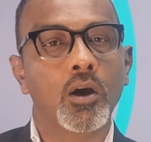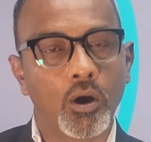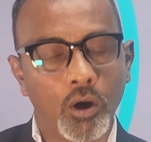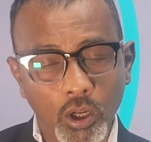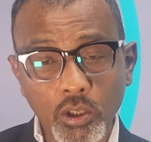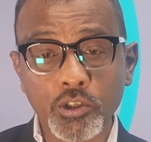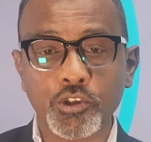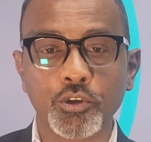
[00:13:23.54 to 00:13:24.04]

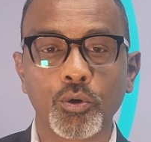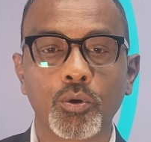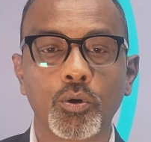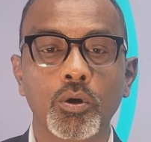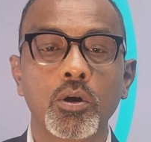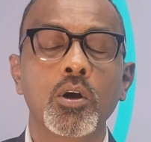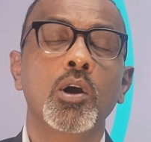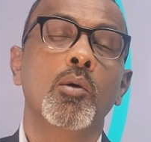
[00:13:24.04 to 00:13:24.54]

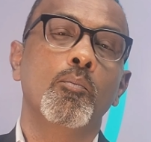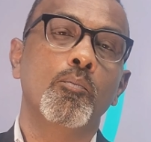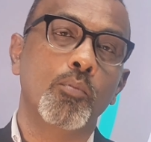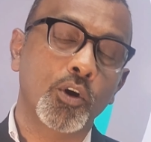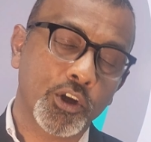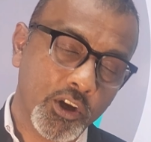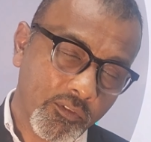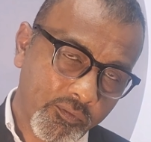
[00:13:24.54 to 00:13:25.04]
Also,
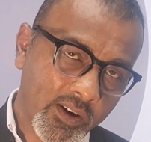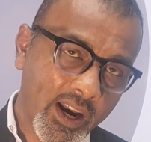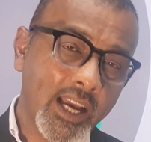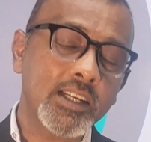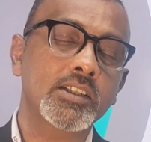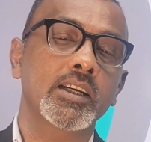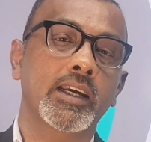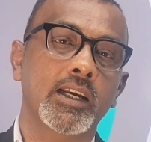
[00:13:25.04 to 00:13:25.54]
book your
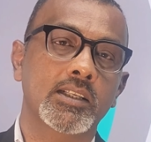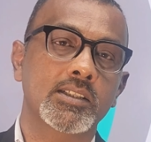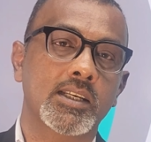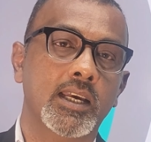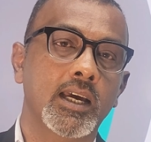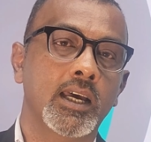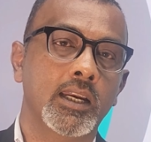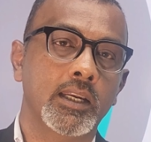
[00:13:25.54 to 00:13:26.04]
flight tickets
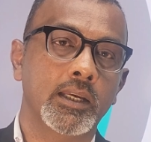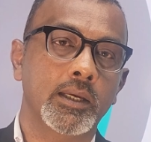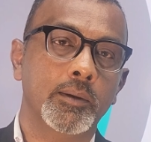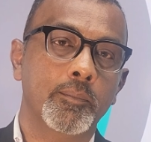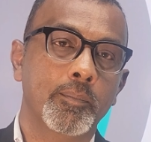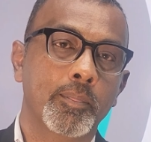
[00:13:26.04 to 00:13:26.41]
early